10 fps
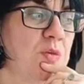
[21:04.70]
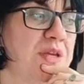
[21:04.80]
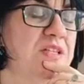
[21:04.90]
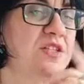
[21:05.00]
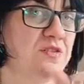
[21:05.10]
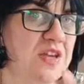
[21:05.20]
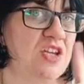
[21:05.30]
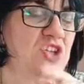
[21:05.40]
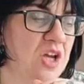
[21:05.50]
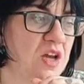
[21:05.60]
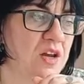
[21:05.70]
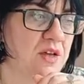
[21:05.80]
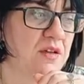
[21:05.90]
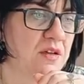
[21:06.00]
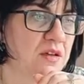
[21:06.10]
three meters of each
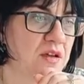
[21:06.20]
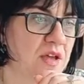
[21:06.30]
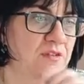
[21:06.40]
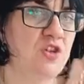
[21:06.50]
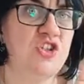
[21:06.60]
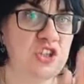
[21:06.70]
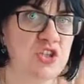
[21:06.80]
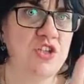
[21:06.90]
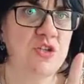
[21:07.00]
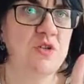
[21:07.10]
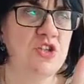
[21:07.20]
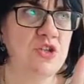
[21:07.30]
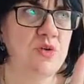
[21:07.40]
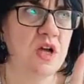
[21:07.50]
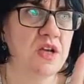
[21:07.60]
color. If you're just going to do it in
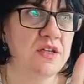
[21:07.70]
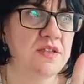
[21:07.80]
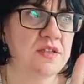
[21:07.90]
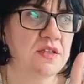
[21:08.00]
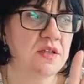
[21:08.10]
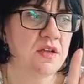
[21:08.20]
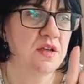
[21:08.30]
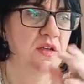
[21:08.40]
two colors,